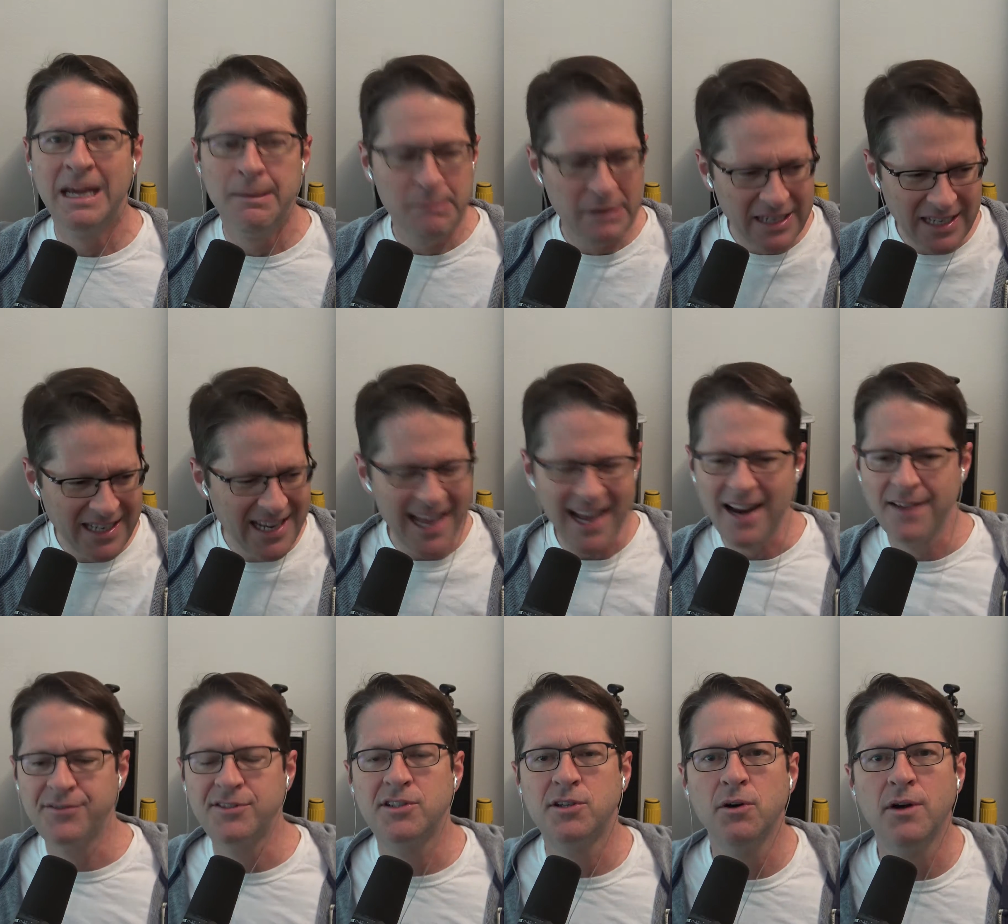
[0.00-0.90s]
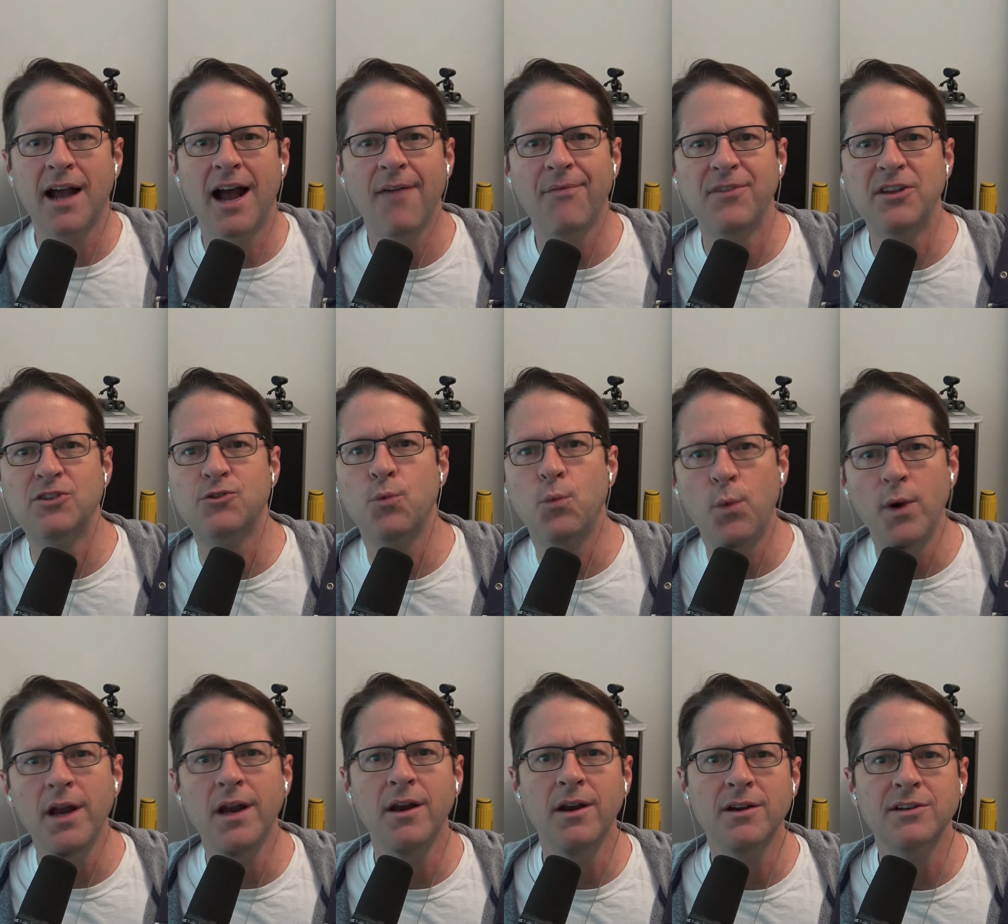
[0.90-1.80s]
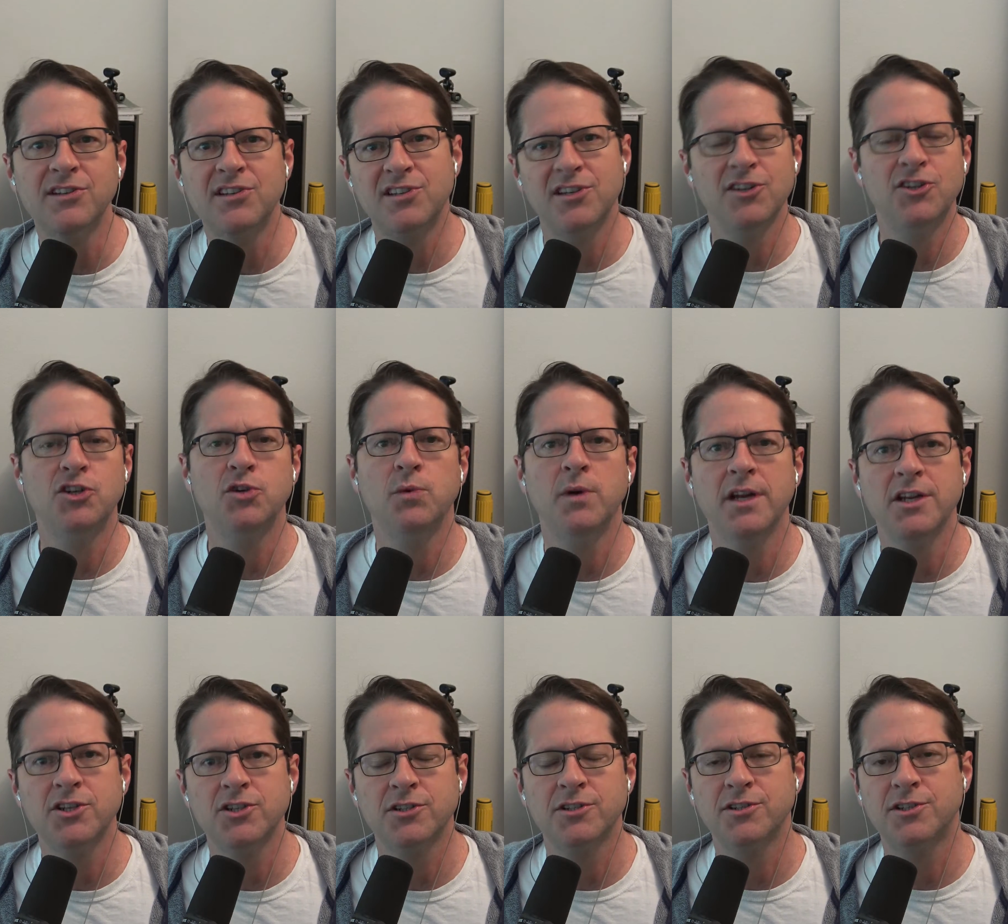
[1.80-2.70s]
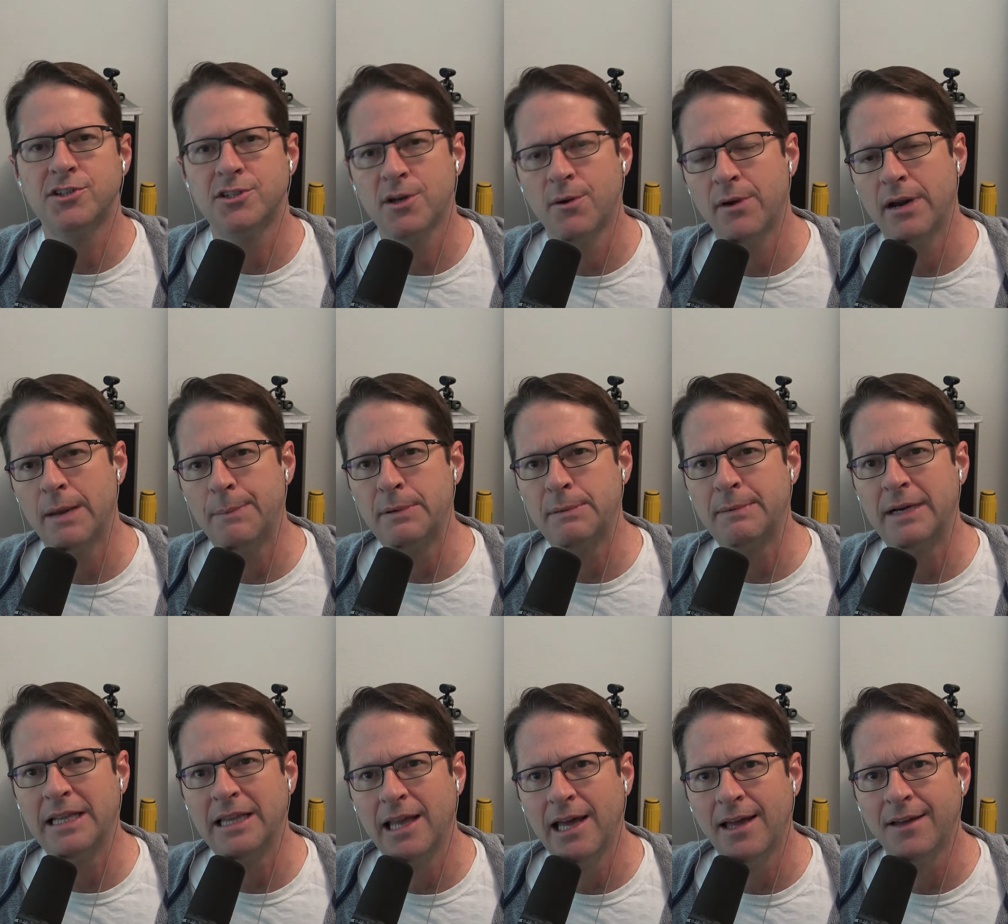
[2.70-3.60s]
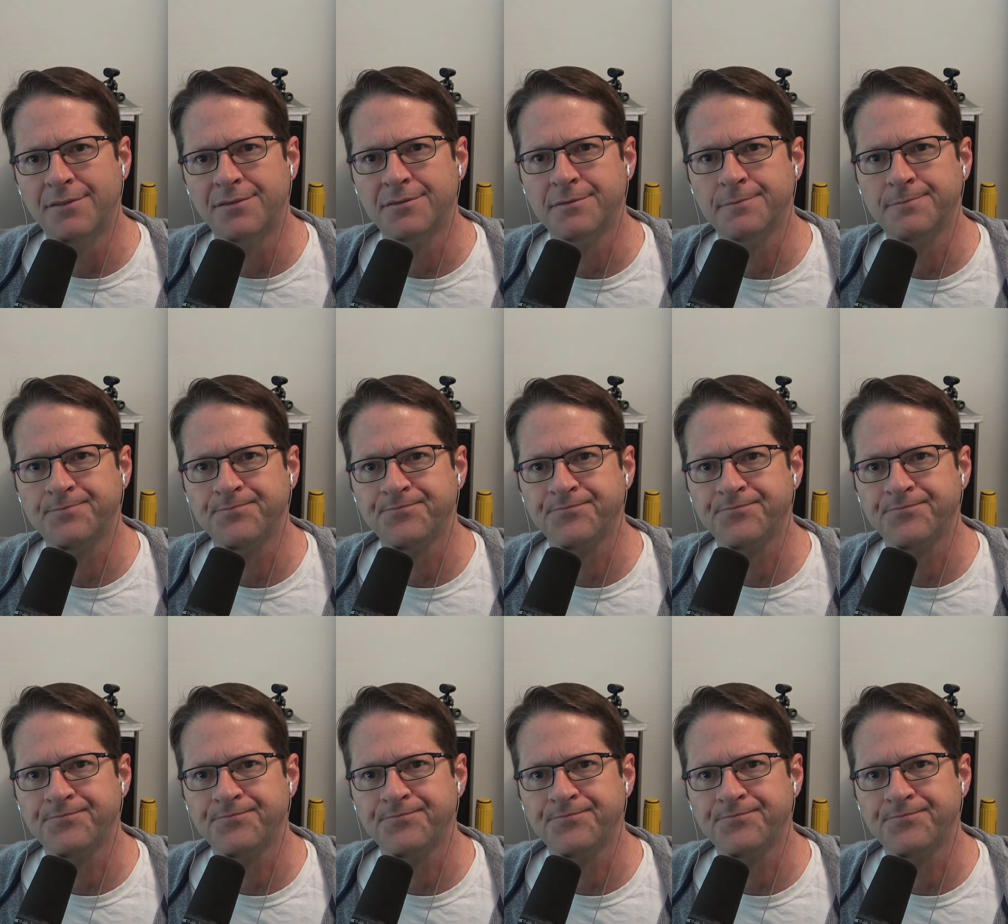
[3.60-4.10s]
but yet I've still got these weird situations showing up in my life.